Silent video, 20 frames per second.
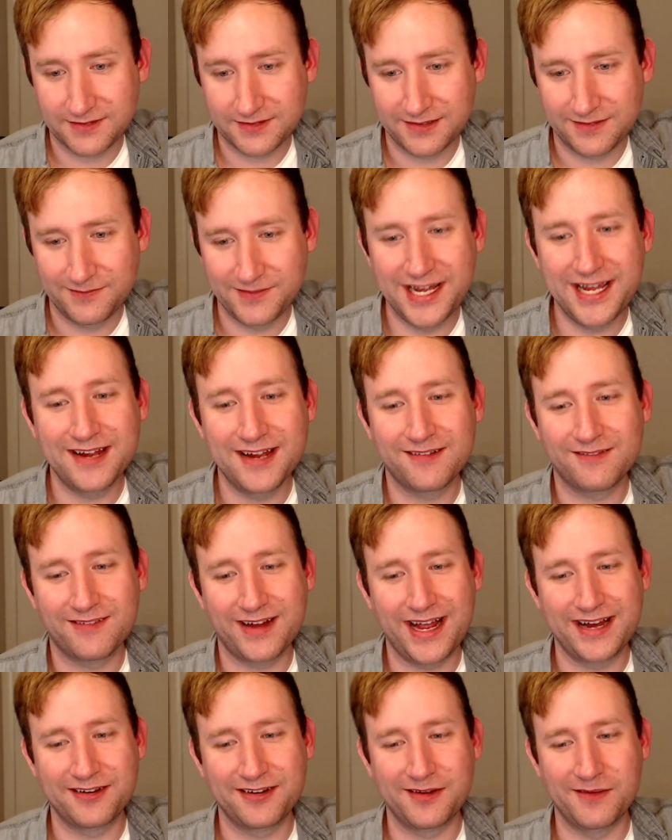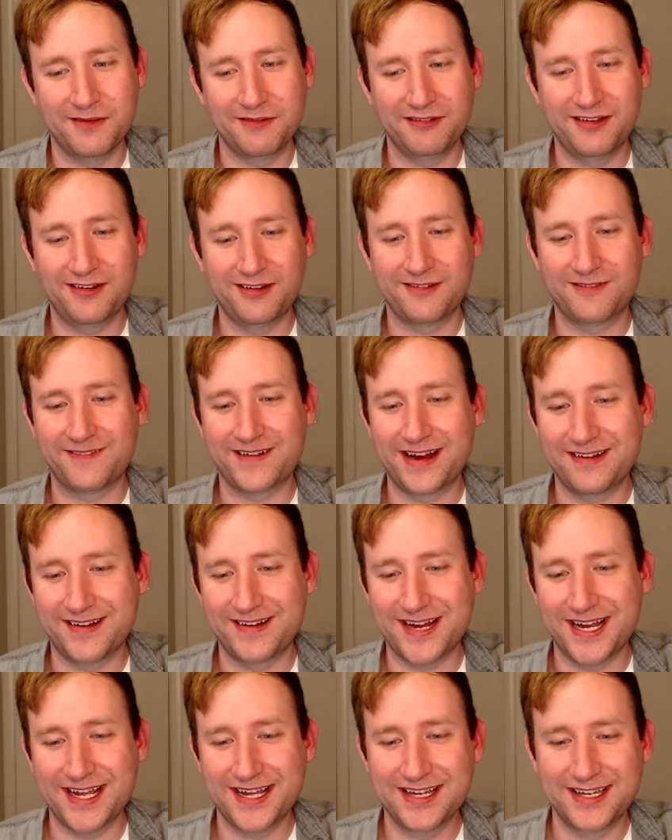we get rye nugget that we can call
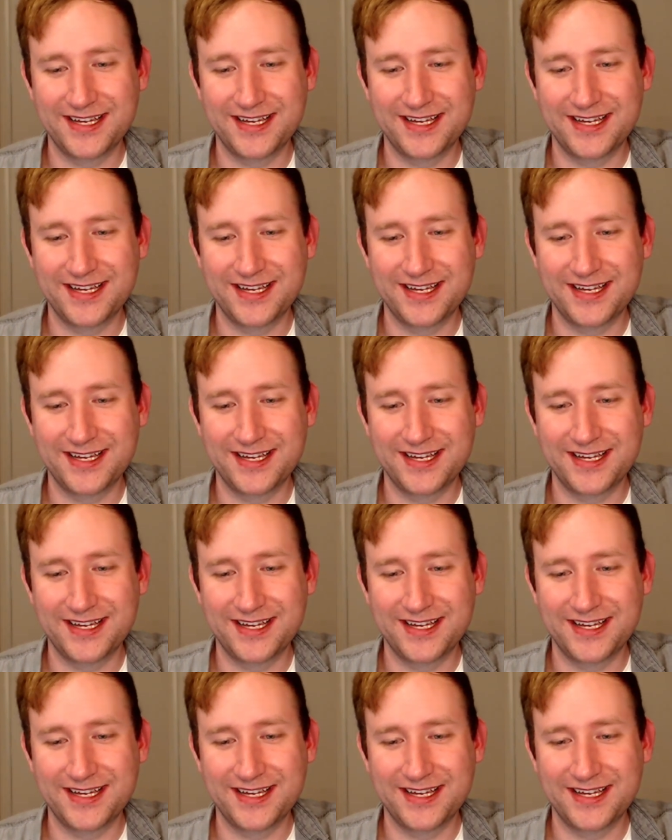rye.